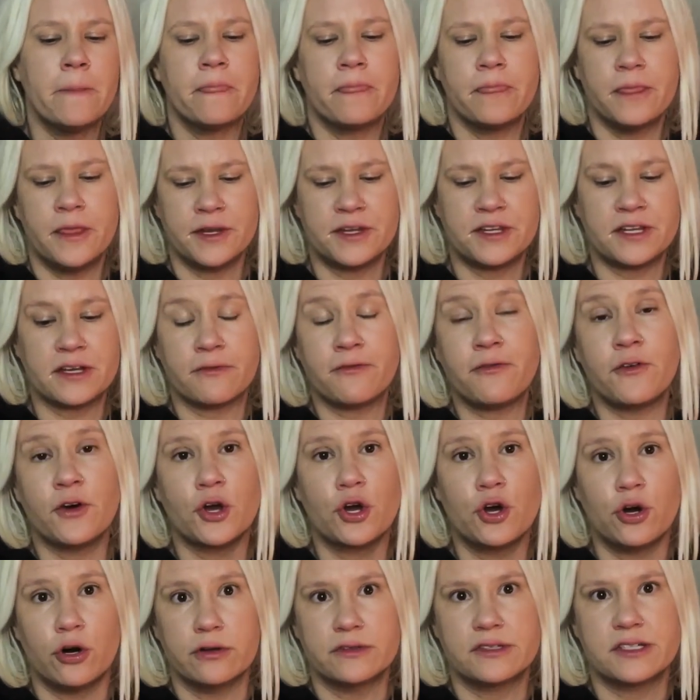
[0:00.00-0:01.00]
The
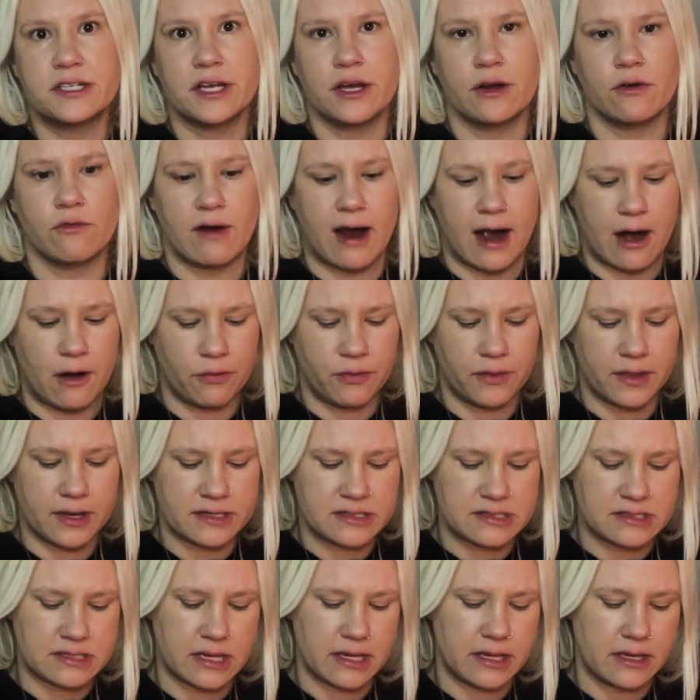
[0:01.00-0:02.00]
difficulty around
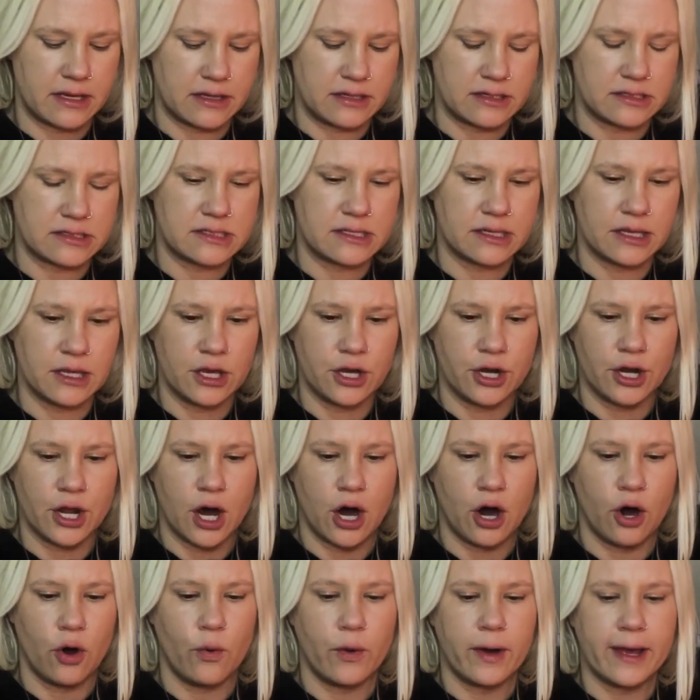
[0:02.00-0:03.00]
this is, you
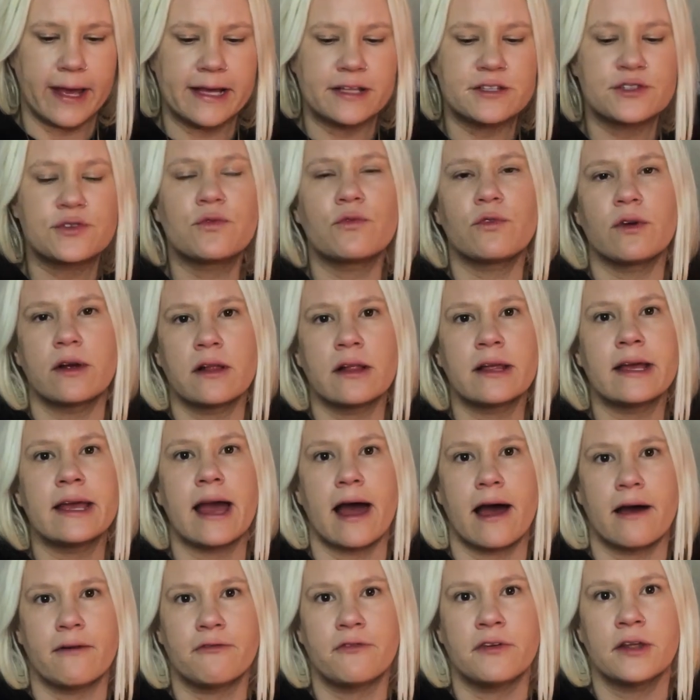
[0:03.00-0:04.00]
know, it's
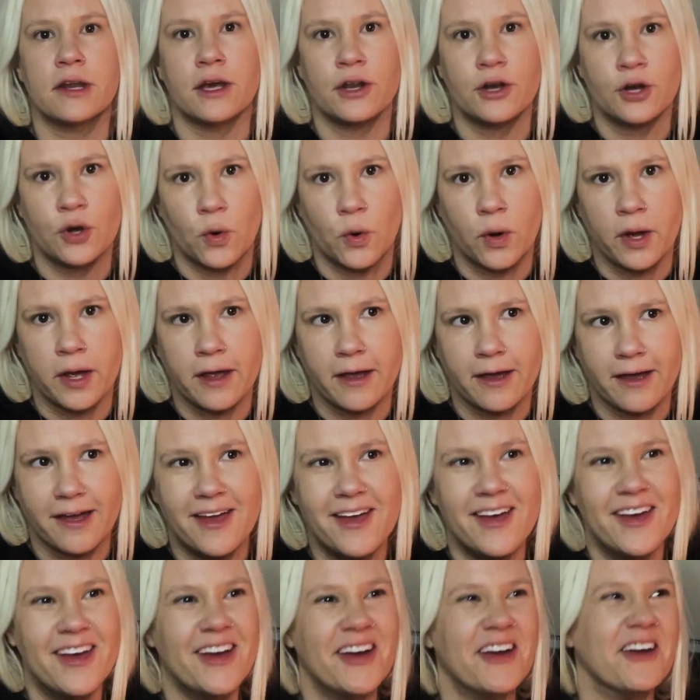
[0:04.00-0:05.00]
really effing annoying
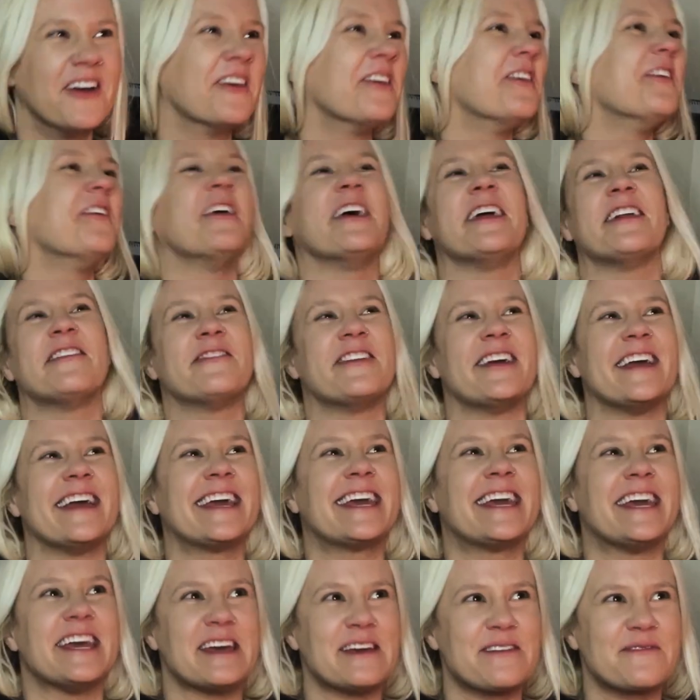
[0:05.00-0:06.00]
when
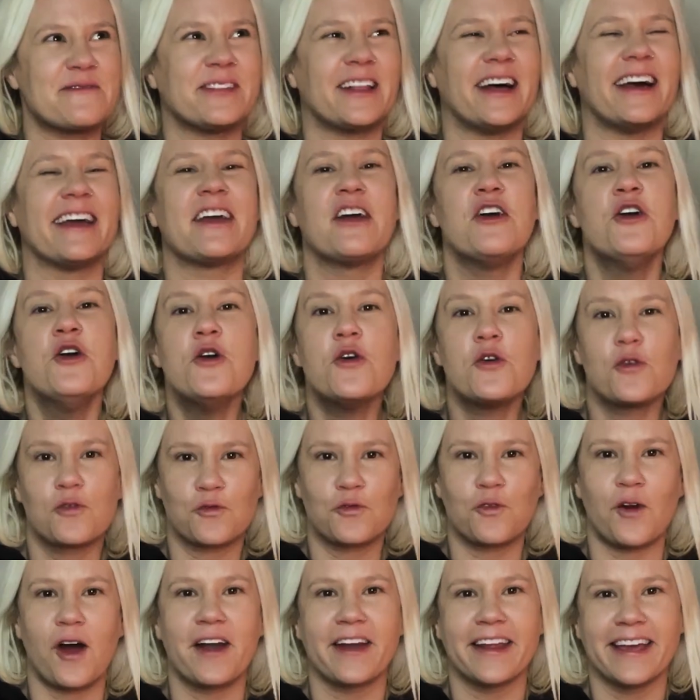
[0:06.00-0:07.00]
we keep like
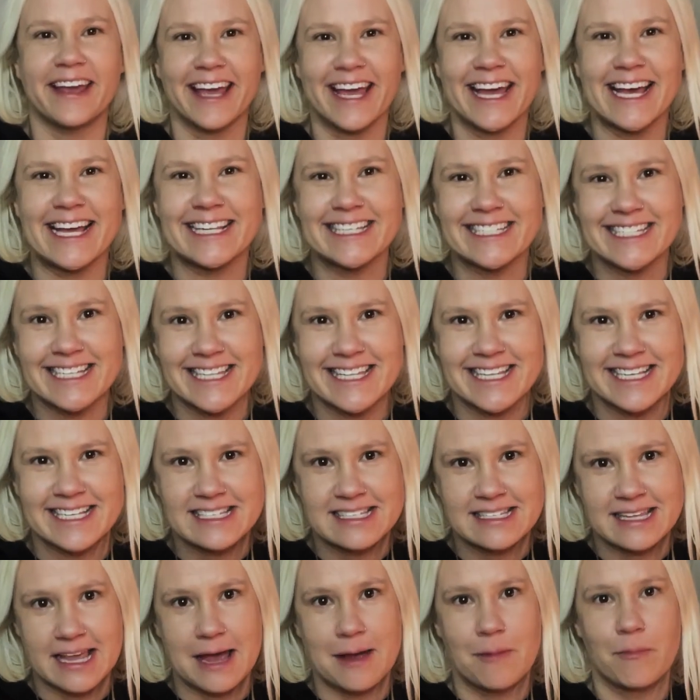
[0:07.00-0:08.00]
running into the
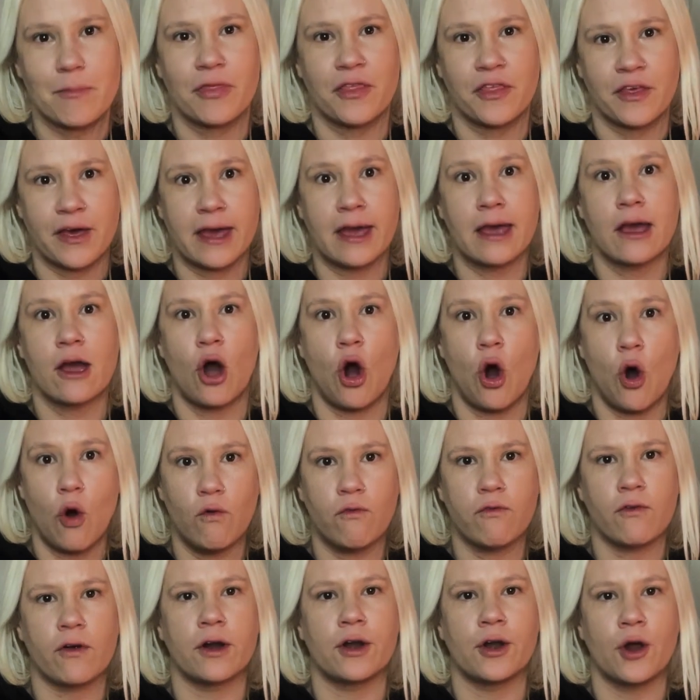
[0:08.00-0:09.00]
same thing
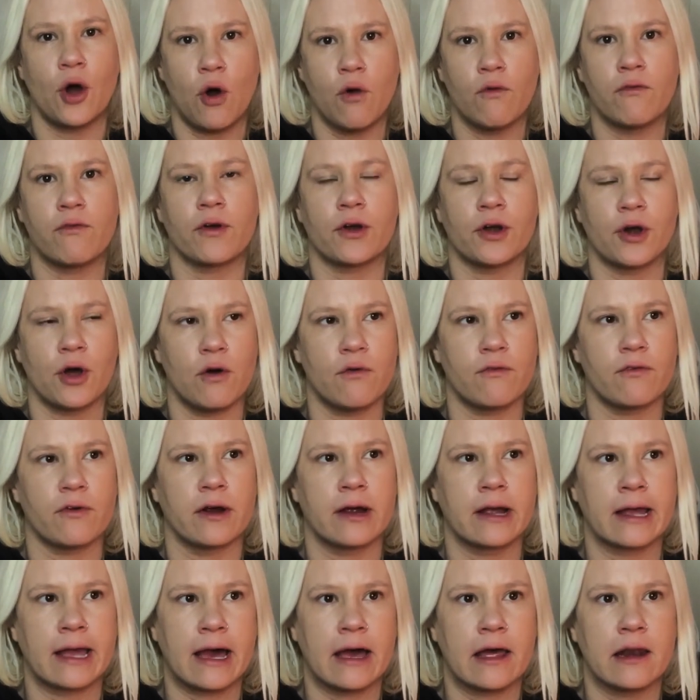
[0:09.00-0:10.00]
over and over and
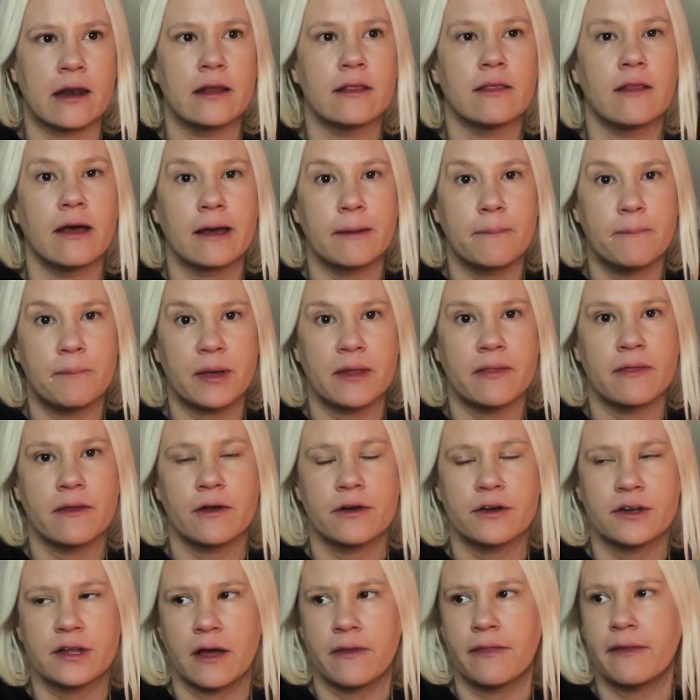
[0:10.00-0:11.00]
over again. Like, been
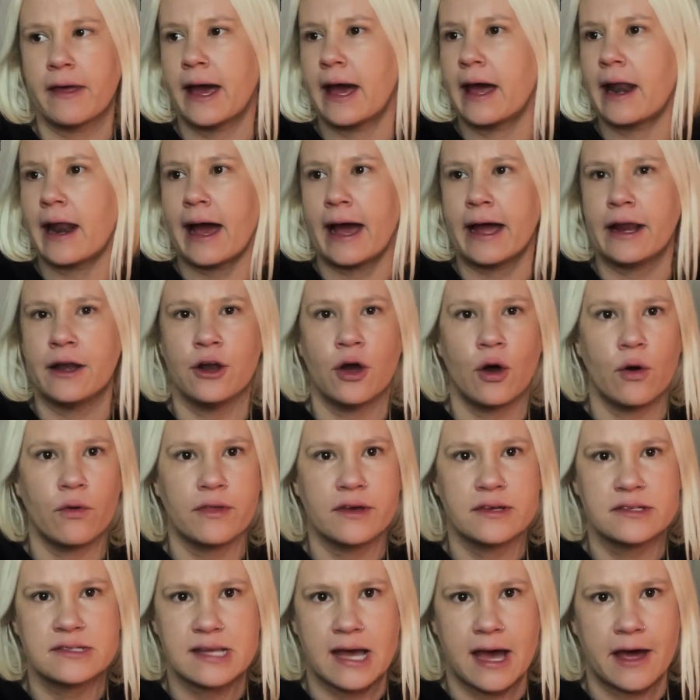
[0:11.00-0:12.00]
there, done that, I know
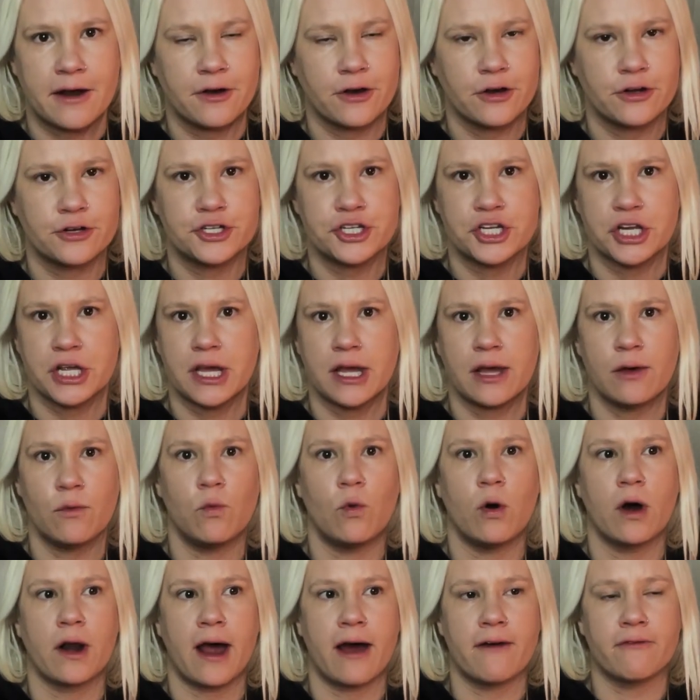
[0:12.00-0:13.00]
this energy,
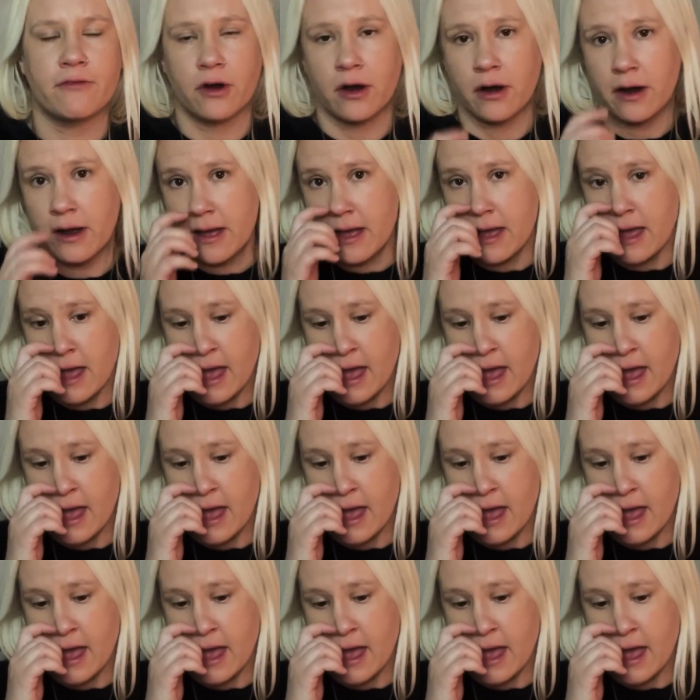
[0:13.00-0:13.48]
whatever.